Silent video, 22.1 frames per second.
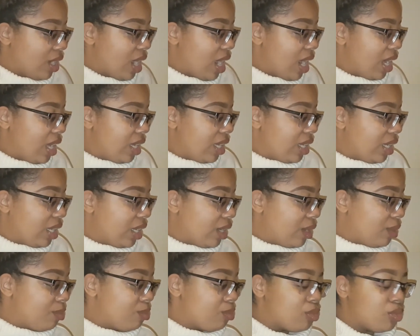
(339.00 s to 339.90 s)
I
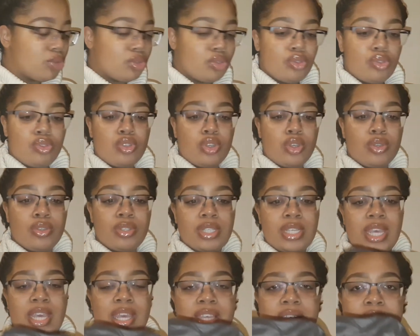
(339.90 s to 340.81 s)
am so
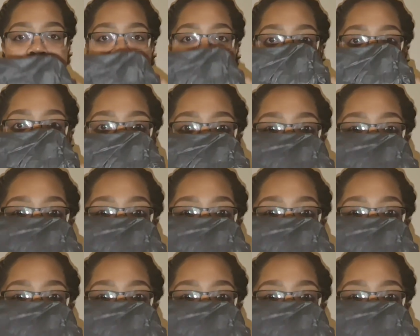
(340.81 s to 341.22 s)
scared, so